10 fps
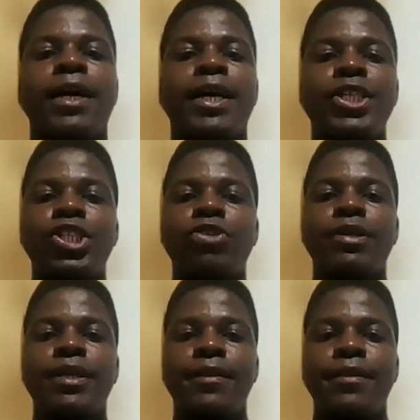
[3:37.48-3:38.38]
I
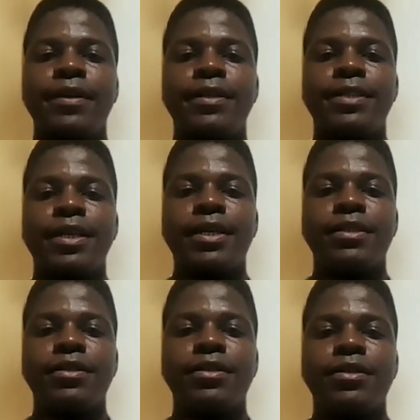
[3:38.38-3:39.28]
generally think
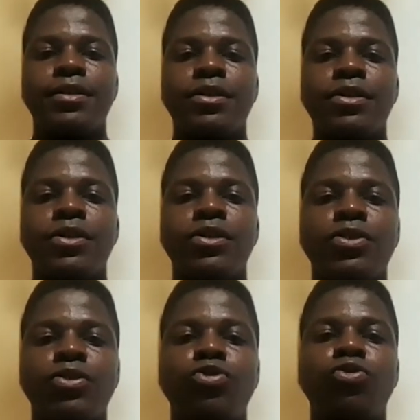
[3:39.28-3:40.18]
that
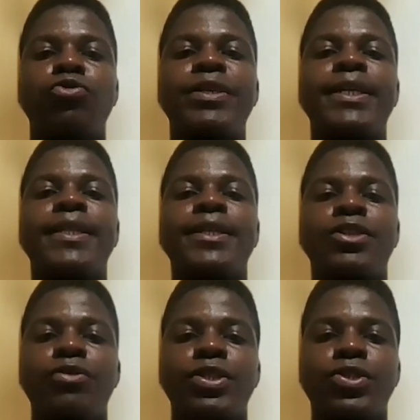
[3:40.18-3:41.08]
through reading
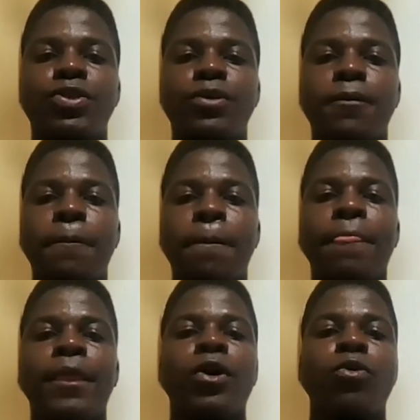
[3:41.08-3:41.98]
literature,
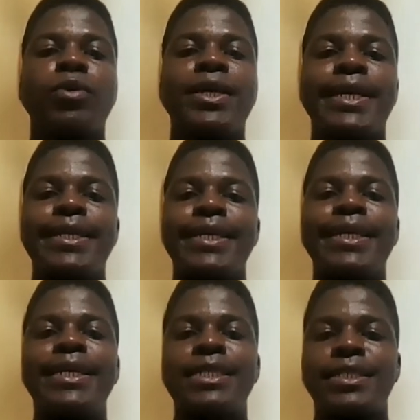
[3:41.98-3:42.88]
we gain
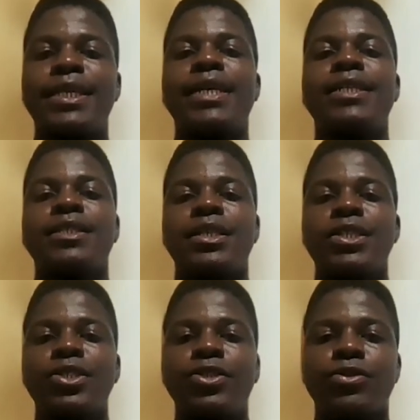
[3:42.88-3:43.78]
insights
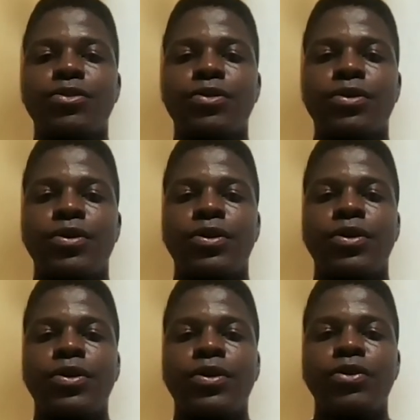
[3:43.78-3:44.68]
into
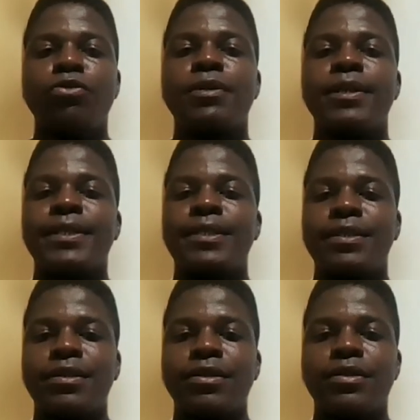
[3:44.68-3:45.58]
human
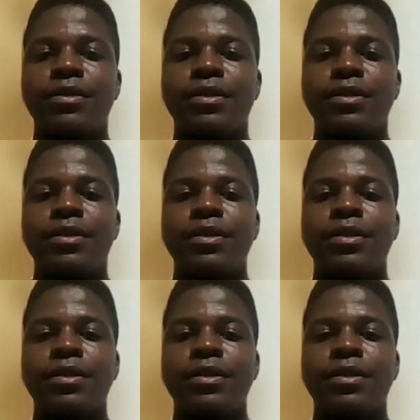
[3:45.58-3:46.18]
existence.